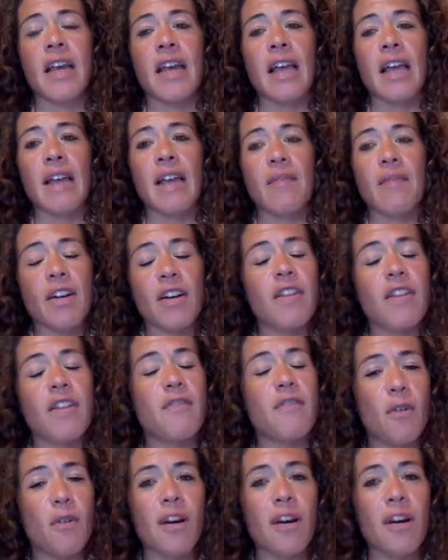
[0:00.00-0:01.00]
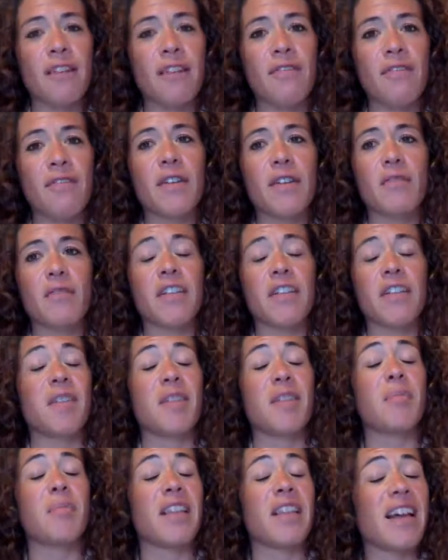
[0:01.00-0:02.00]
And I feel
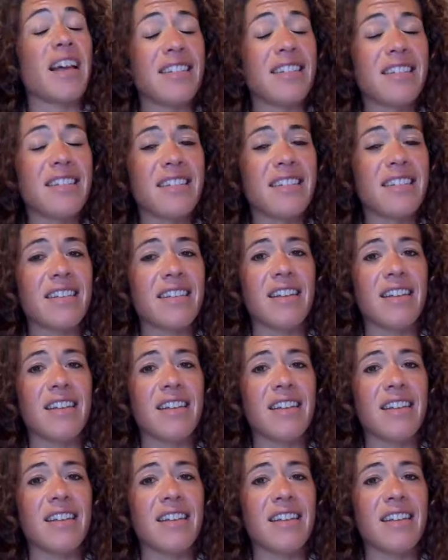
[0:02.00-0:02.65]
really blessed